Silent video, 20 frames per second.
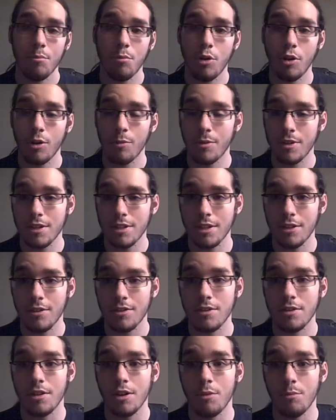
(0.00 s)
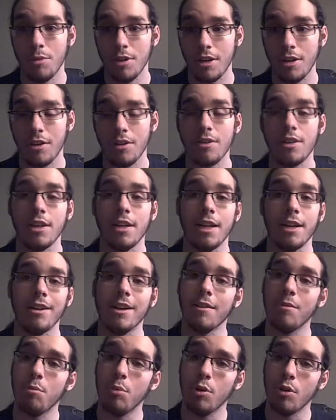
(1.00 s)
Pokemon Centers are bigger. They now
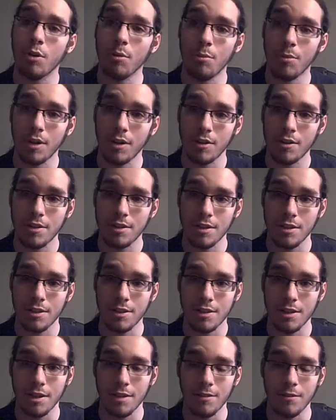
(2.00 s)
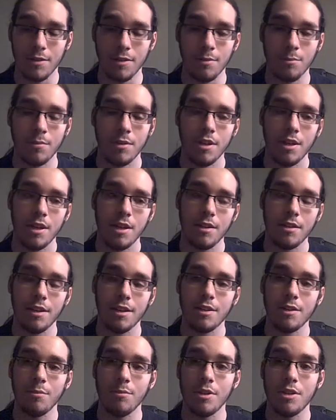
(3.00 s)
have Pokemarts inside of them.
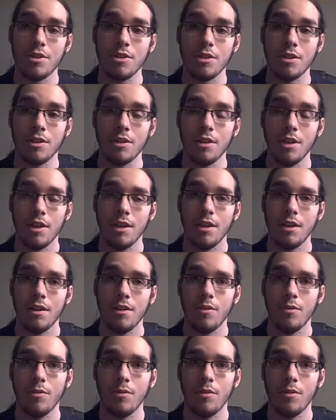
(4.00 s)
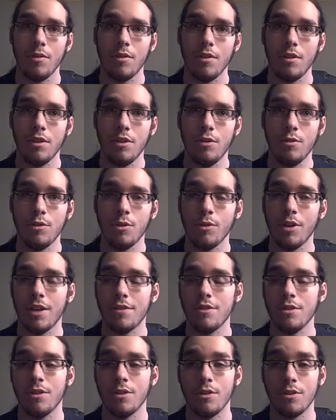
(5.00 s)
Not to mention, you don't
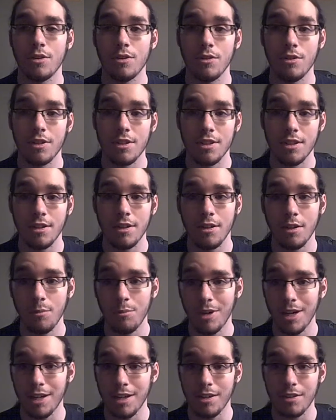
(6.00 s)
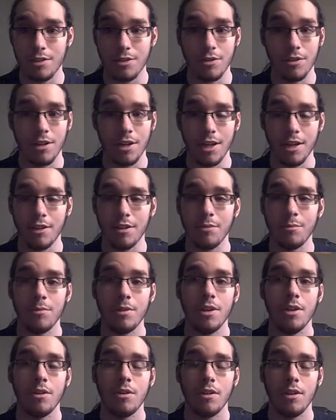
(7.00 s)
have to go to a certain city to buy a certain item.
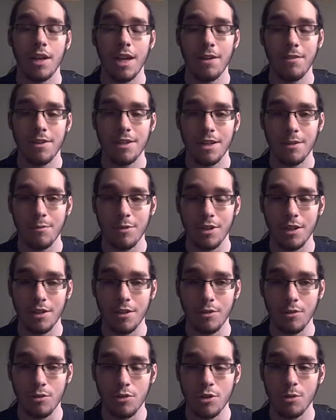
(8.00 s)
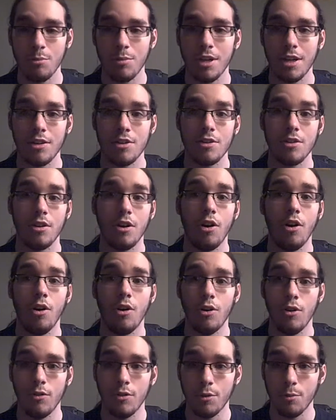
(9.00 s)
Every time you get a new gym badge,
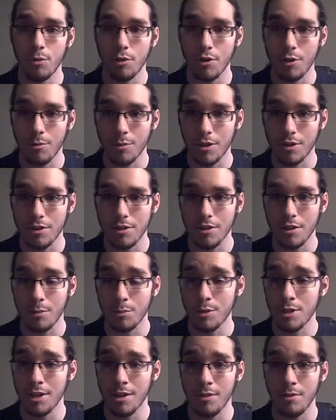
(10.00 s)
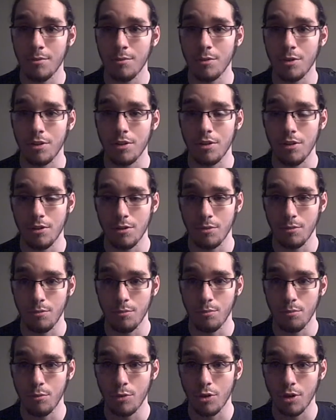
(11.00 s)
all of the Pokemarts update with,
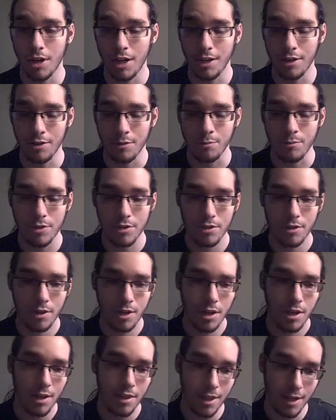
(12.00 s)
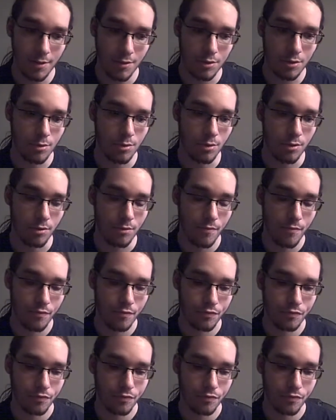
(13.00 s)
more items. That was cool.